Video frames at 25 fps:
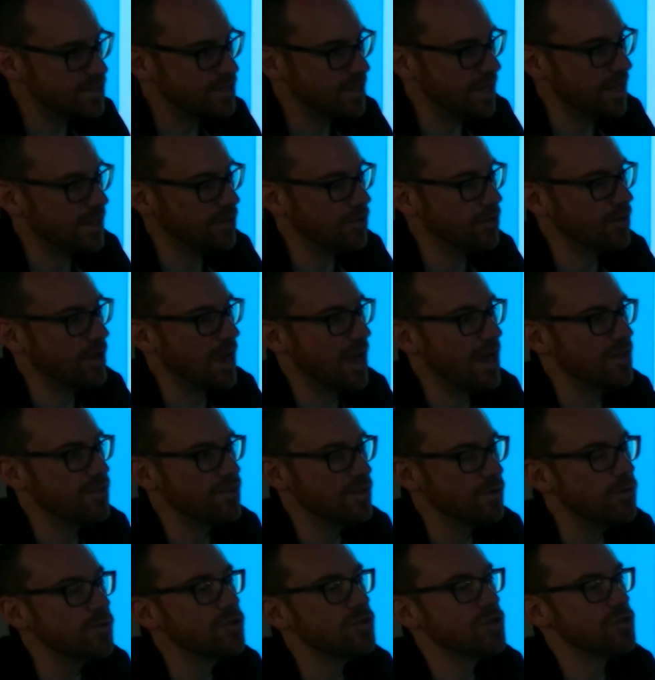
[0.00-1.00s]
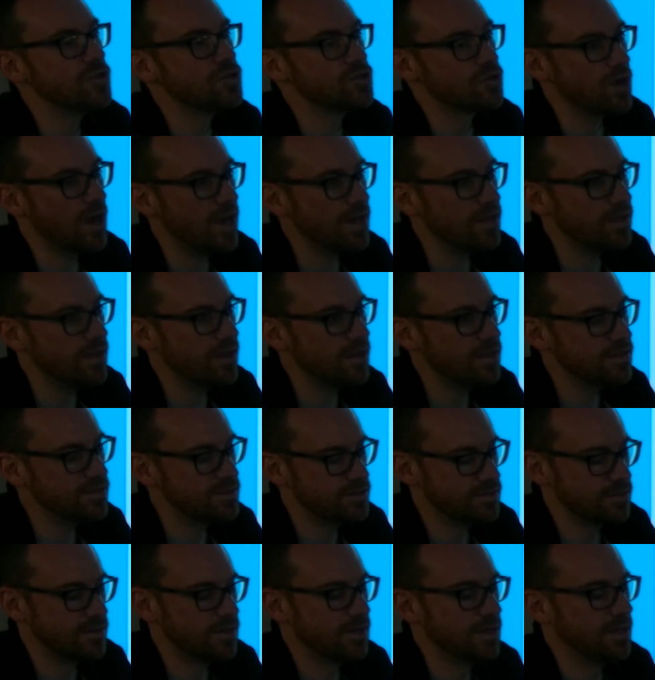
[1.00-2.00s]
say, look, I think we should try
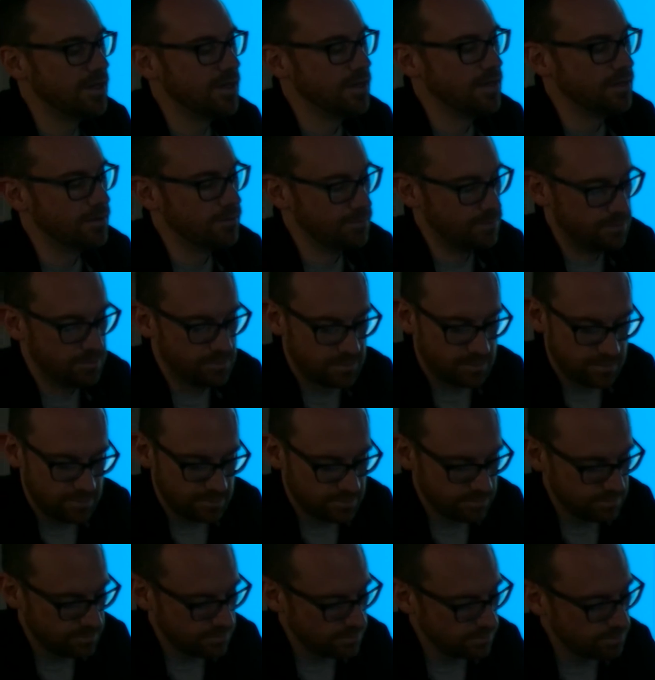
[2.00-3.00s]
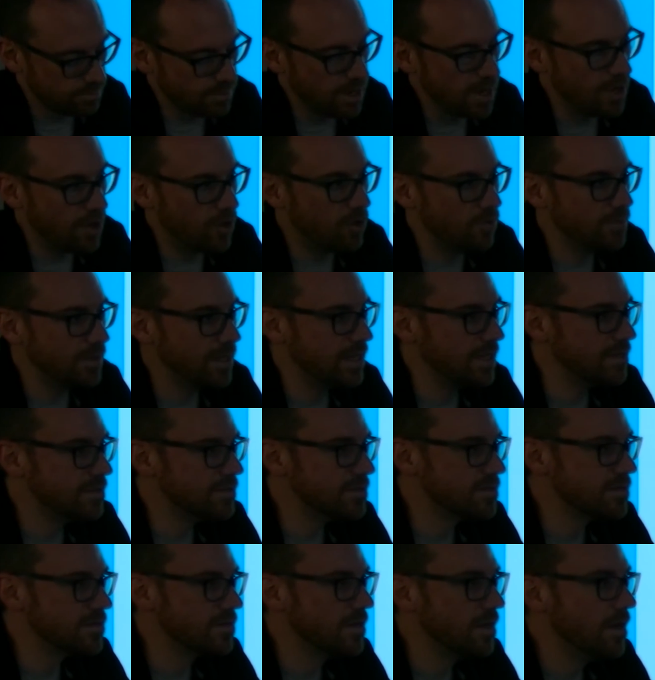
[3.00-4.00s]
this. By all
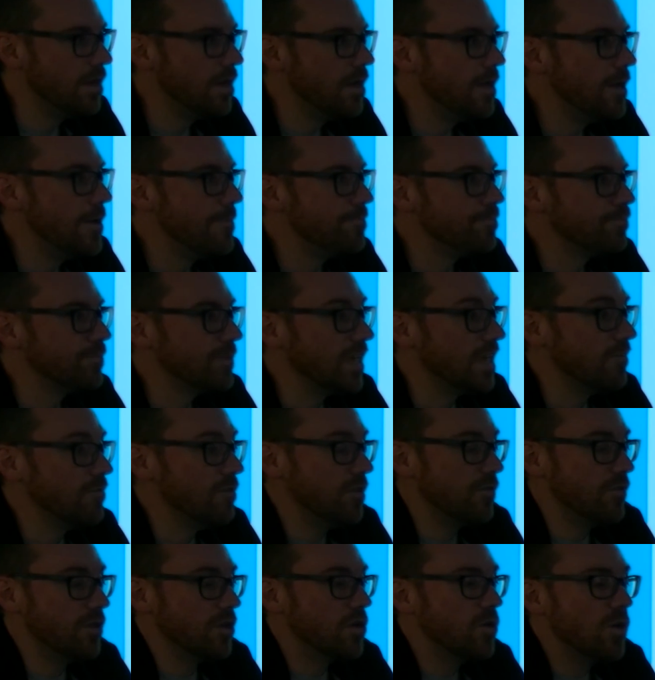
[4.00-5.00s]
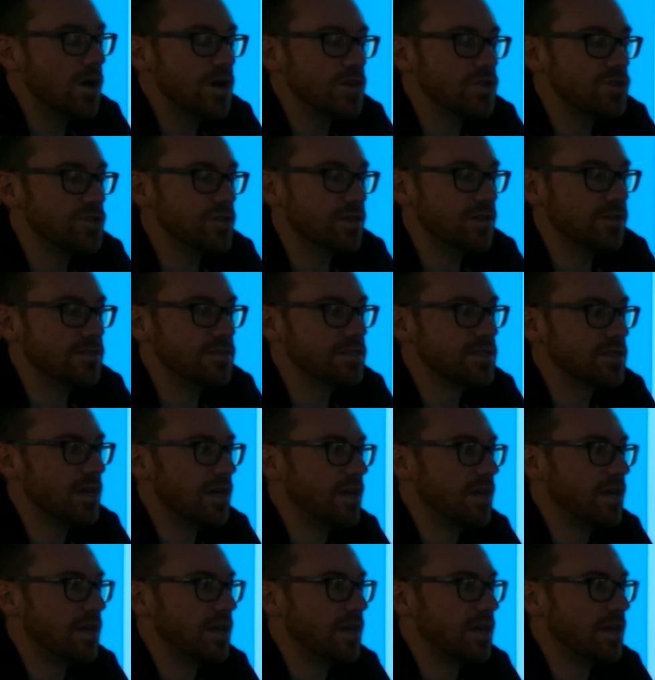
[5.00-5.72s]
means. If you have any questions,